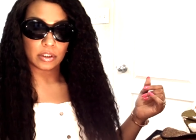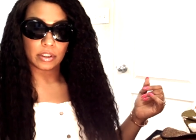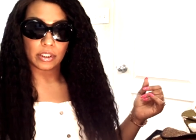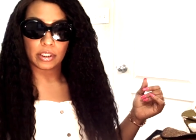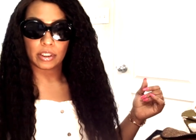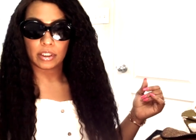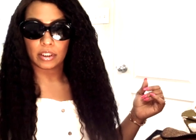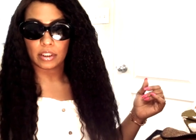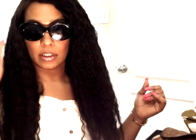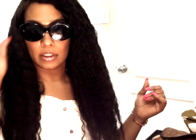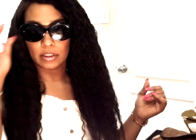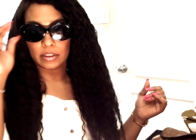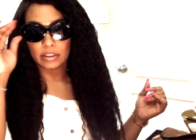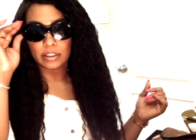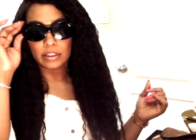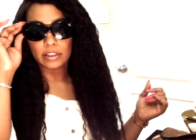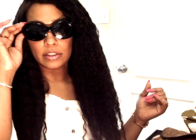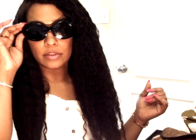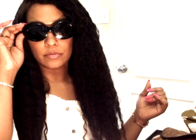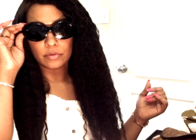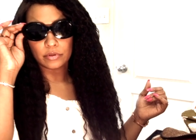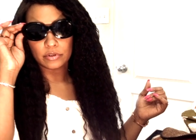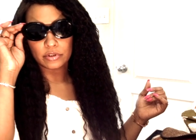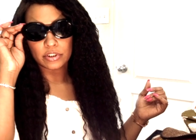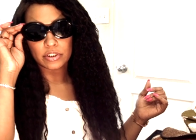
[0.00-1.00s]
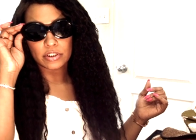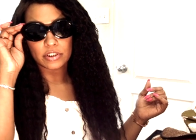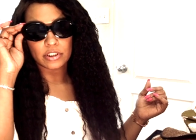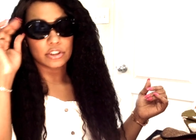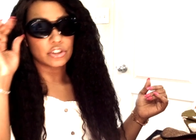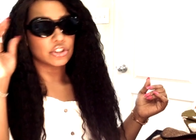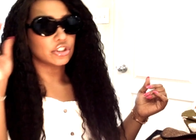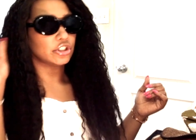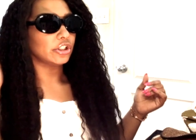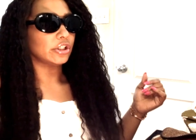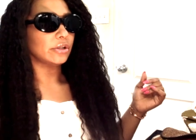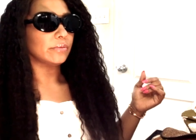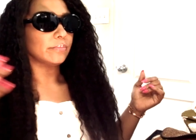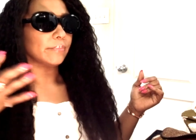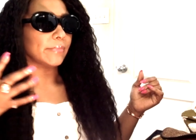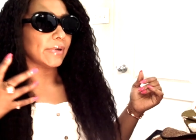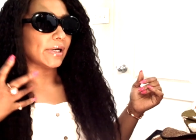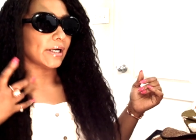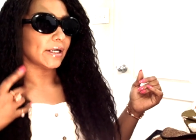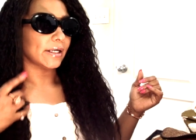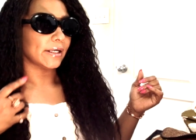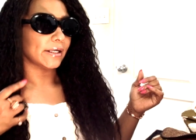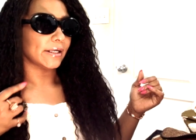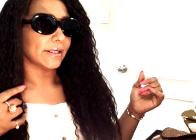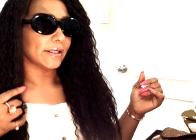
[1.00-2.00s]
And these were just a cheap
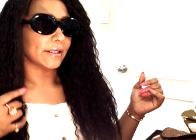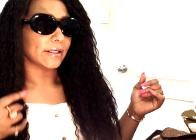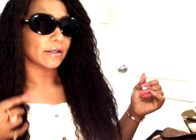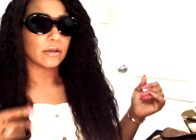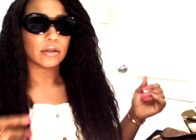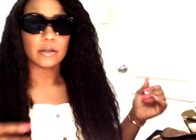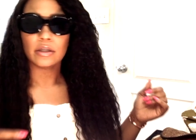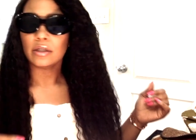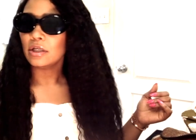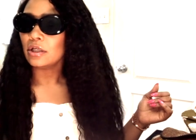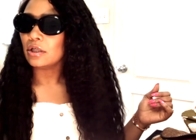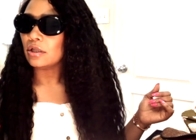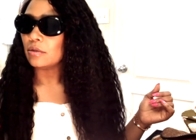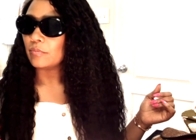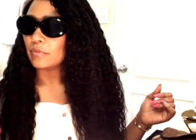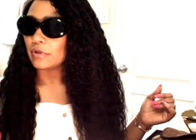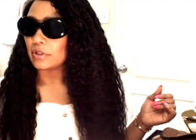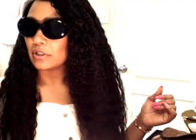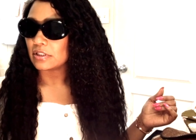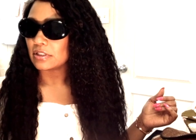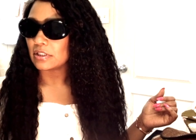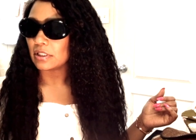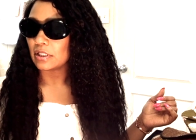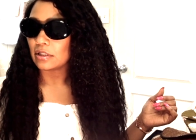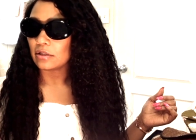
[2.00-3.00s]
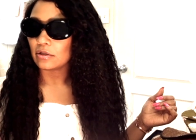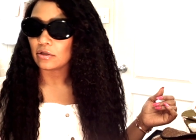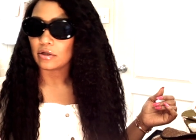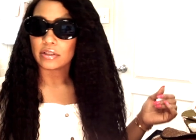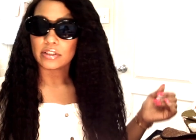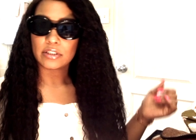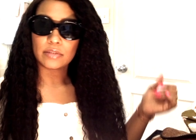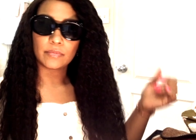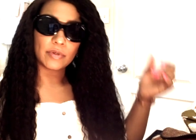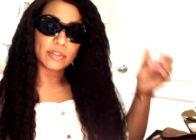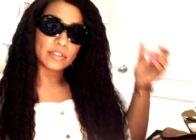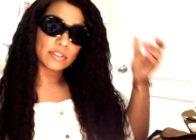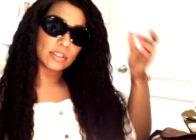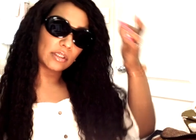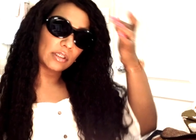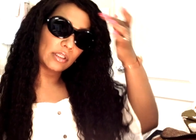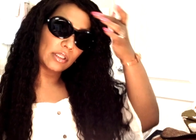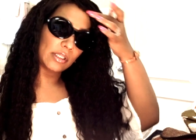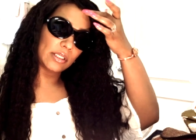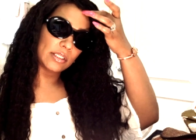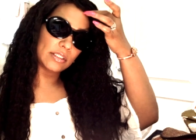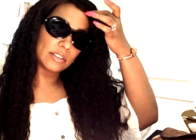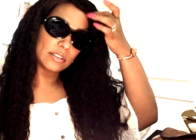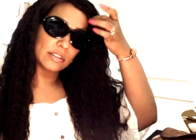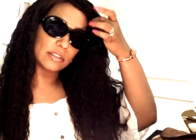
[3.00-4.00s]
buy because I lost my
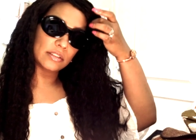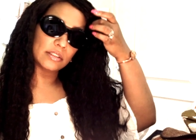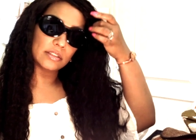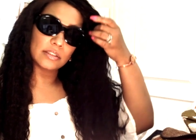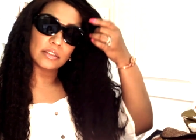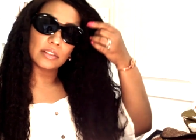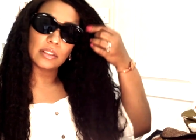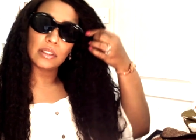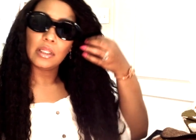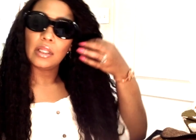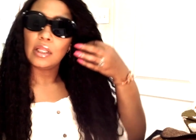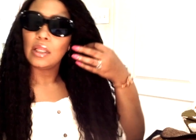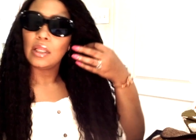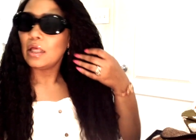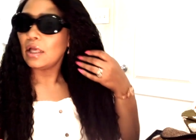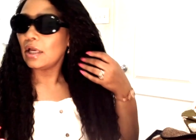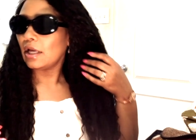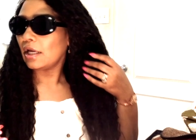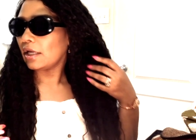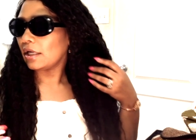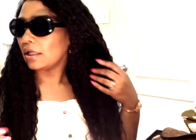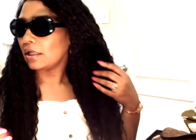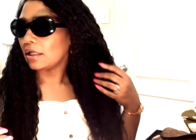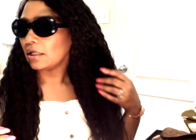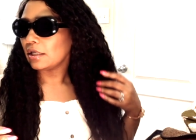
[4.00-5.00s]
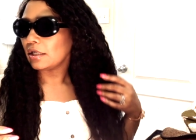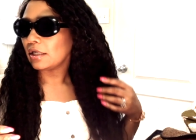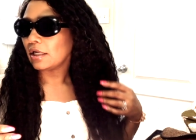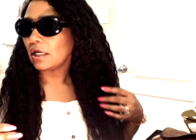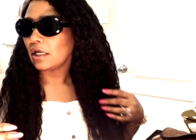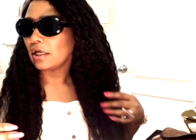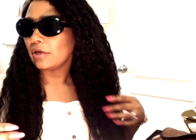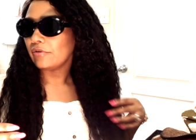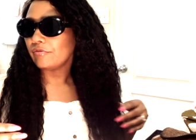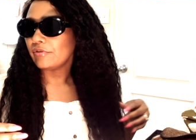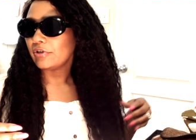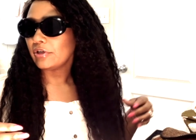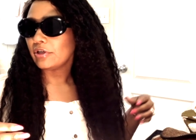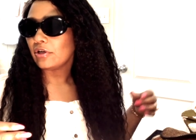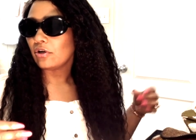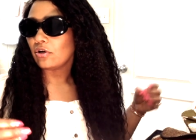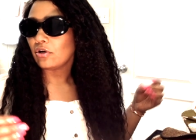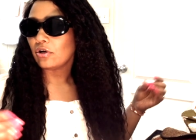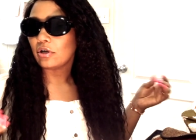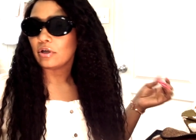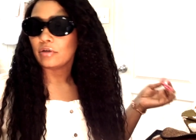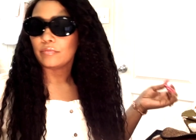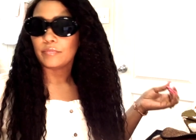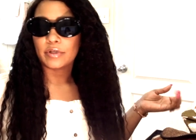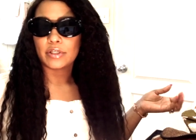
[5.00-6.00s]
sunglasses and I didn't have any
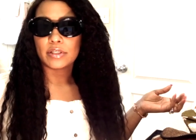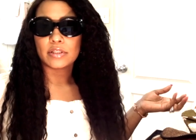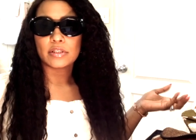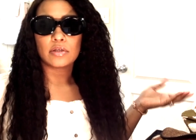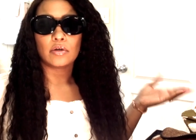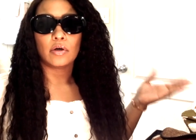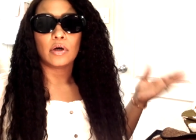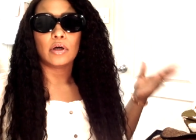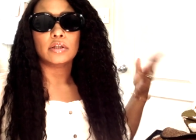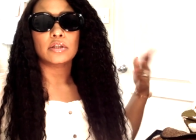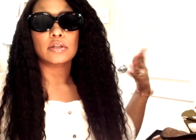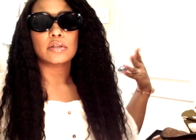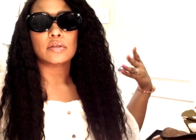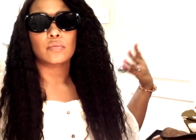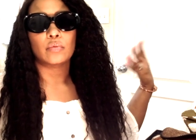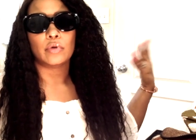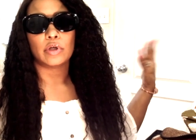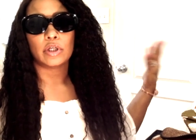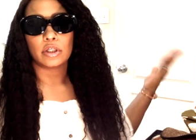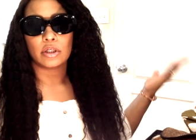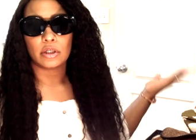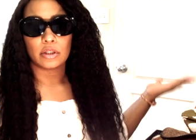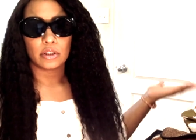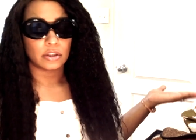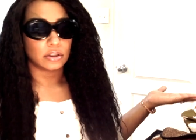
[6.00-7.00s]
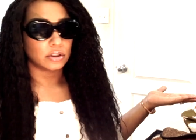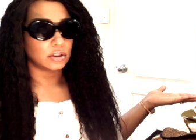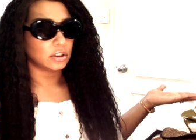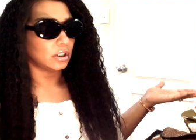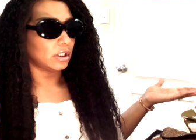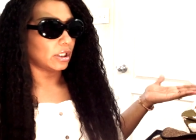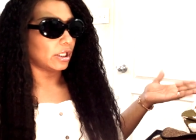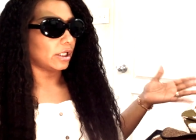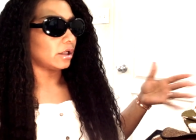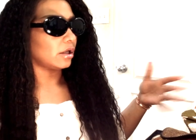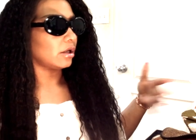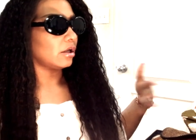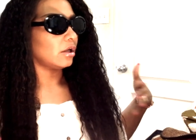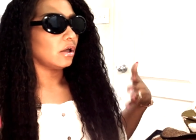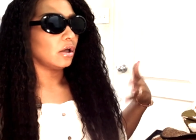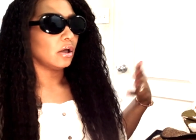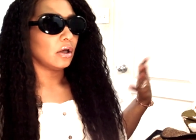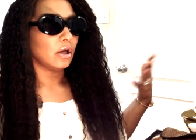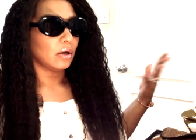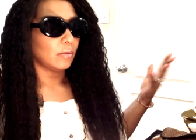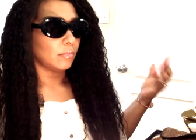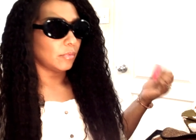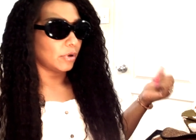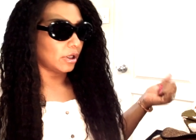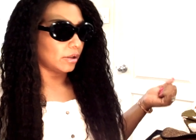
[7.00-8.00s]
on me, so I just went to like
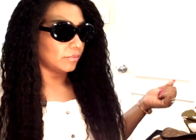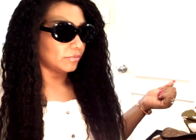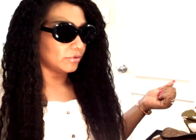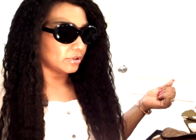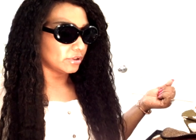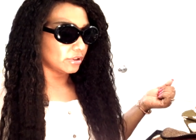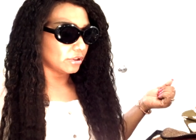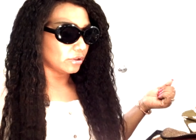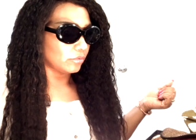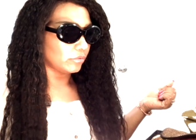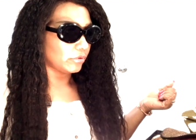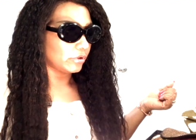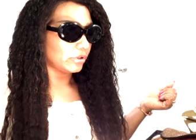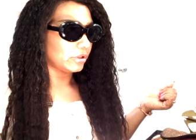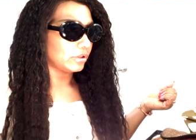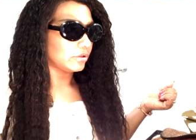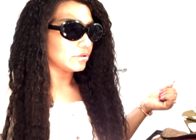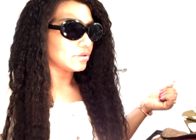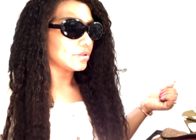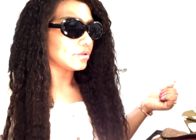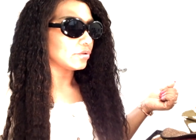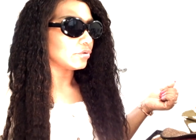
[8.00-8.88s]
popped into one of those